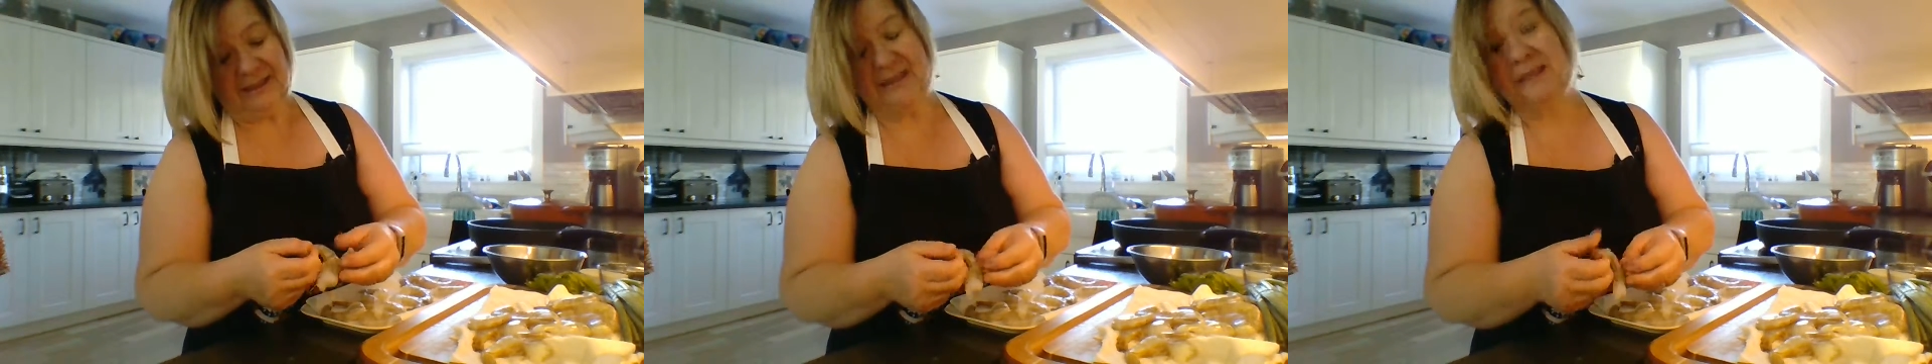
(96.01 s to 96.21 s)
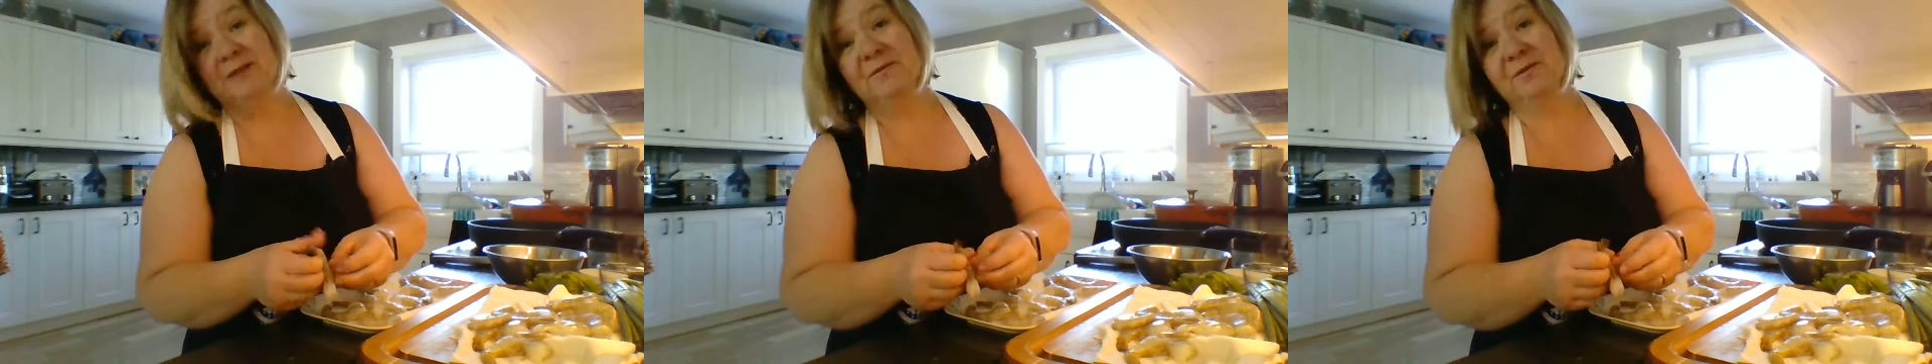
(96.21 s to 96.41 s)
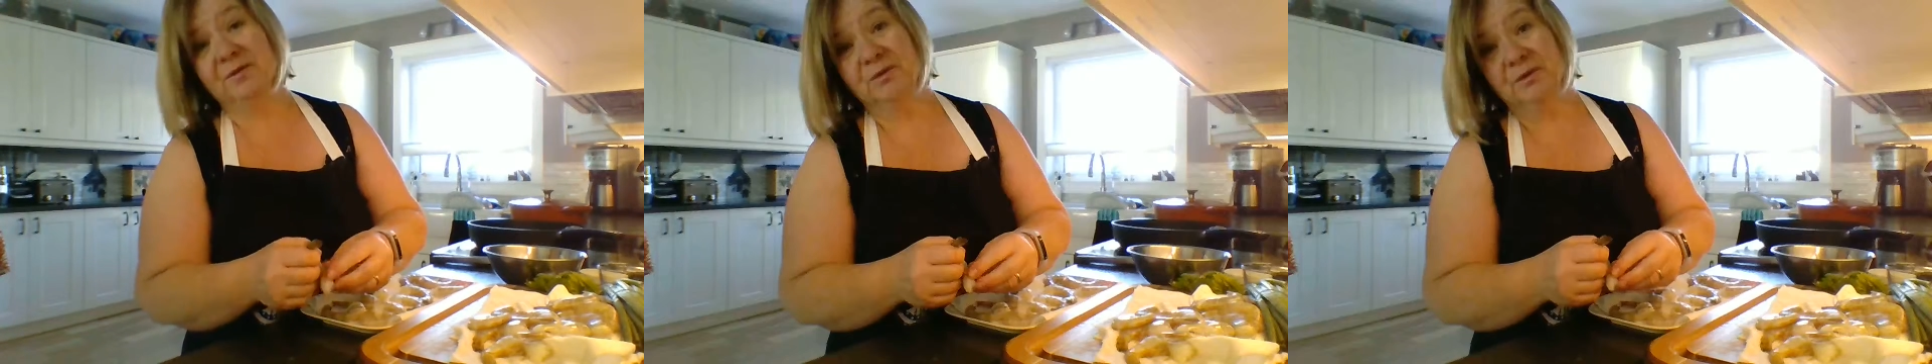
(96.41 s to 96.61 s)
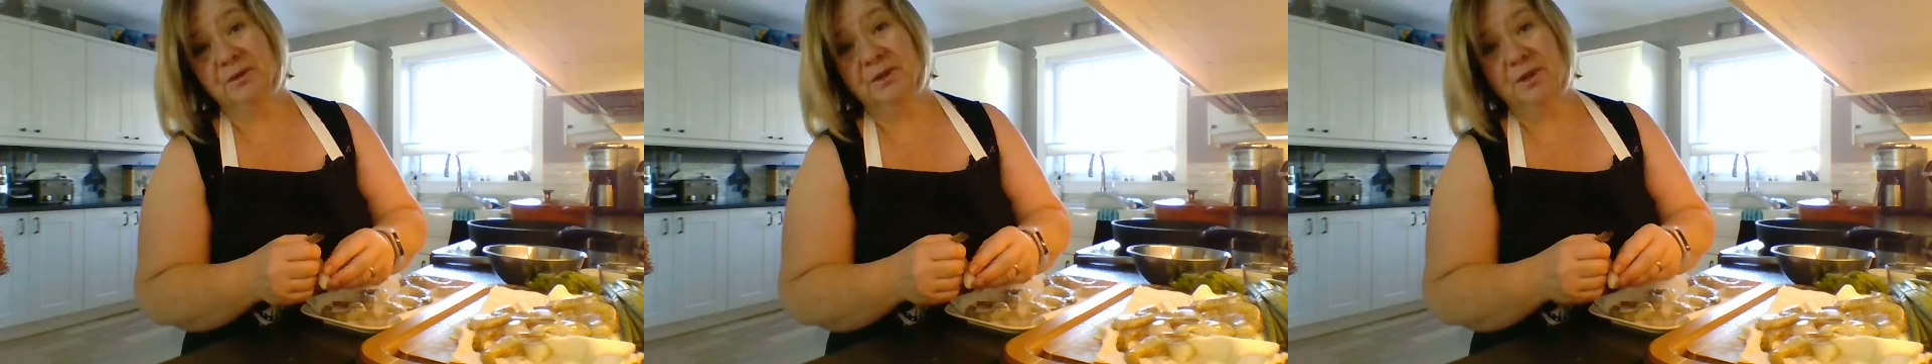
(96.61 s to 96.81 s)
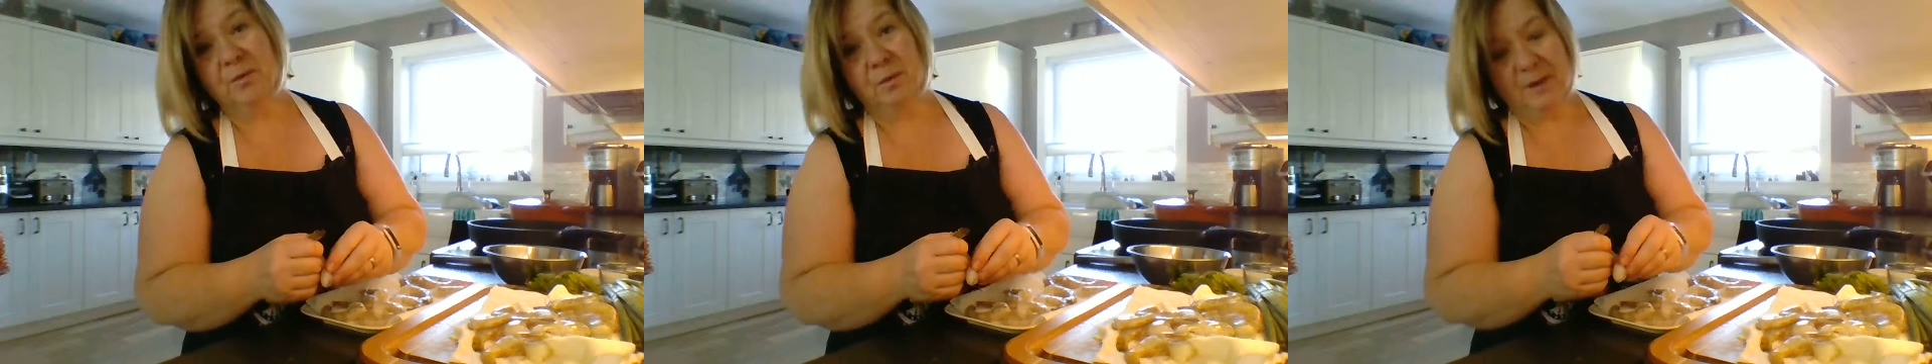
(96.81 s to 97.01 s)
seafood.
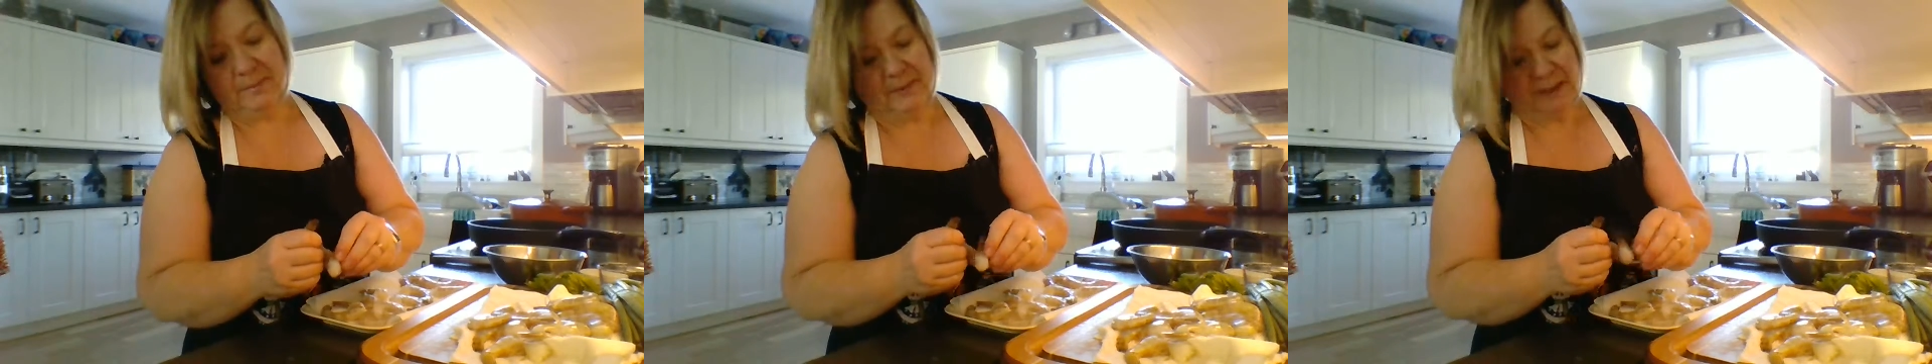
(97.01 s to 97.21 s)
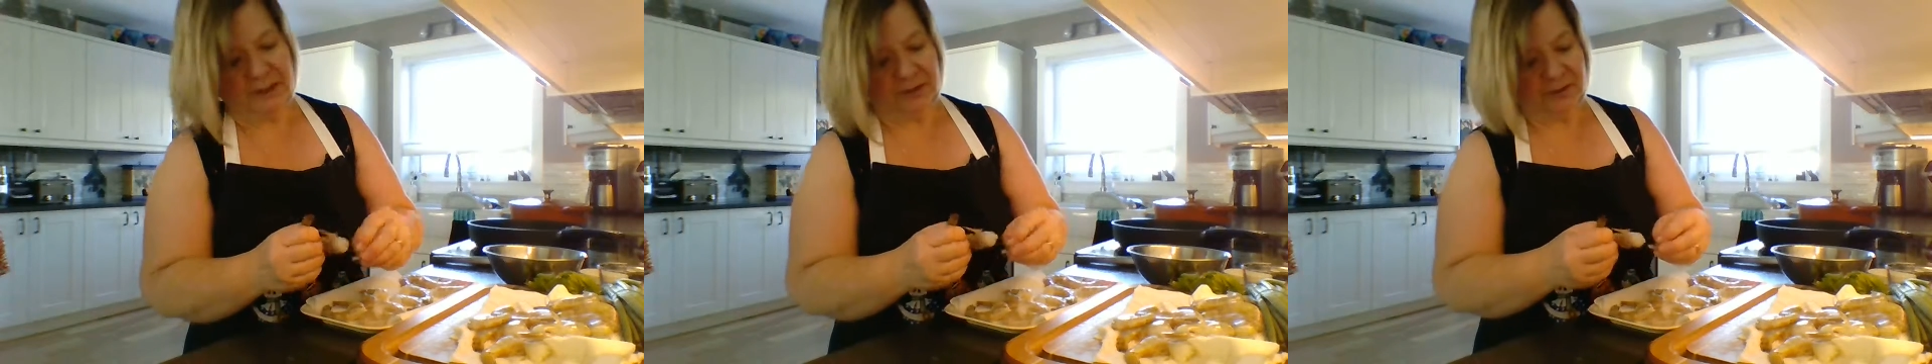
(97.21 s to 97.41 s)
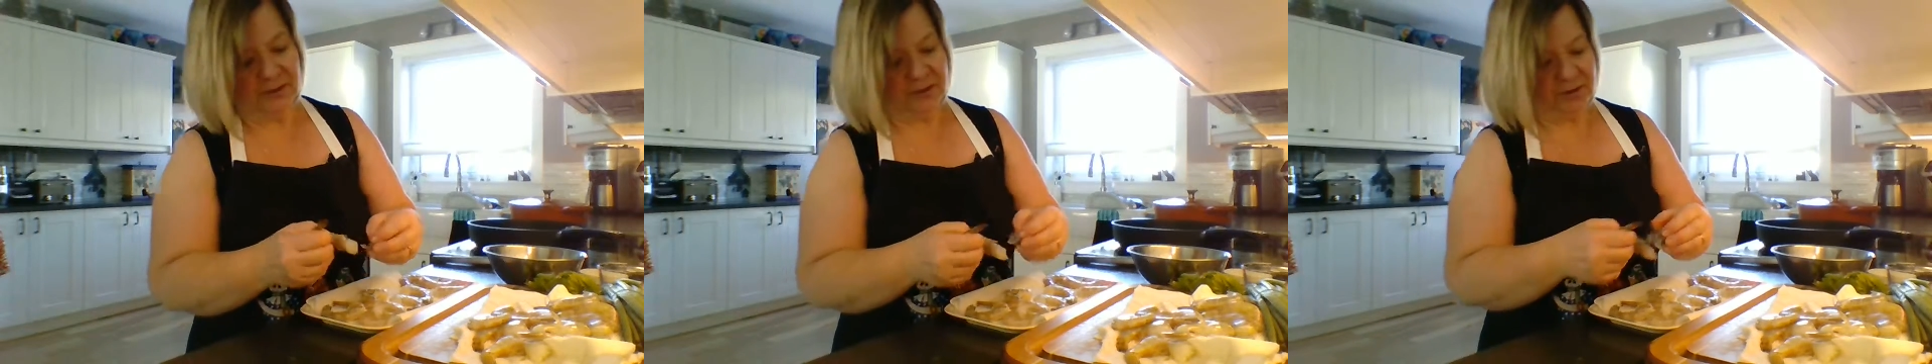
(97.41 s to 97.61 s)
You want to make sure they're